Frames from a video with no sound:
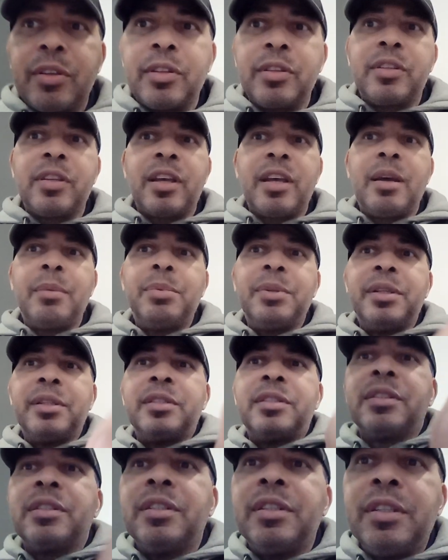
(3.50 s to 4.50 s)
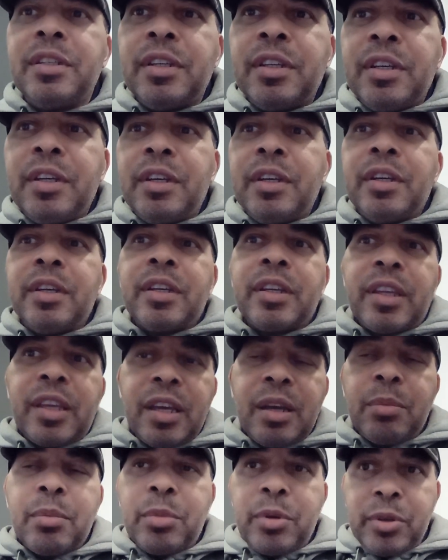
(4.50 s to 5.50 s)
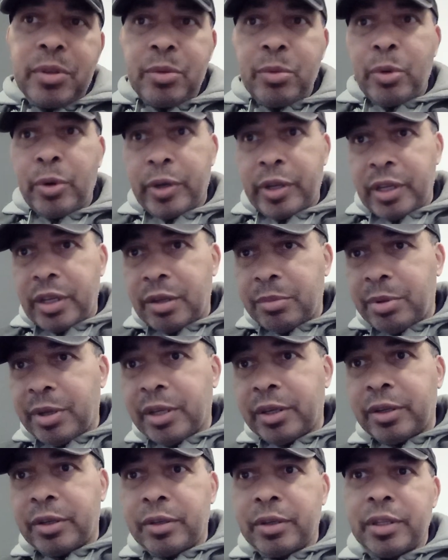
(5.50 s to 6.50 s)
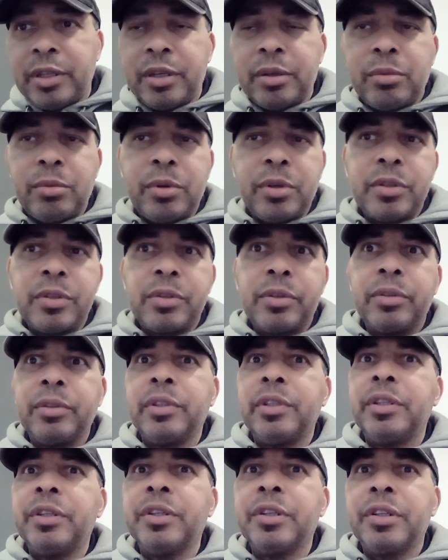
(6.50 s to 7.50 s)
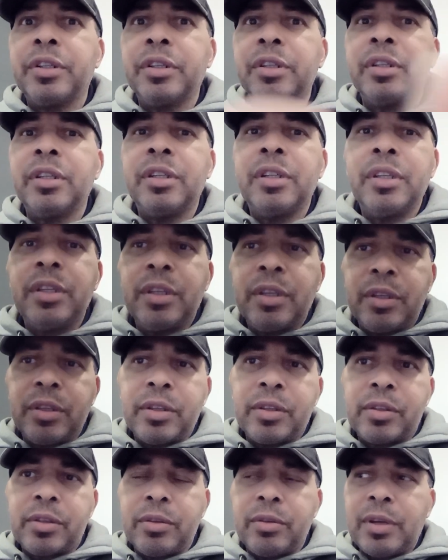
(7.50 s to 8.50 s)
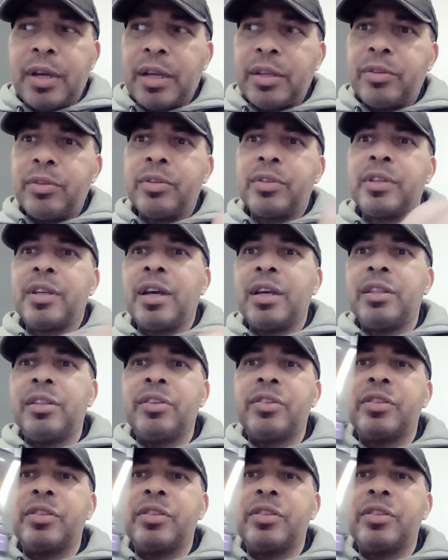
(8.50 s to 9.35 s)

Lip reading: tablet camera's working better than it was earlier. So I just got this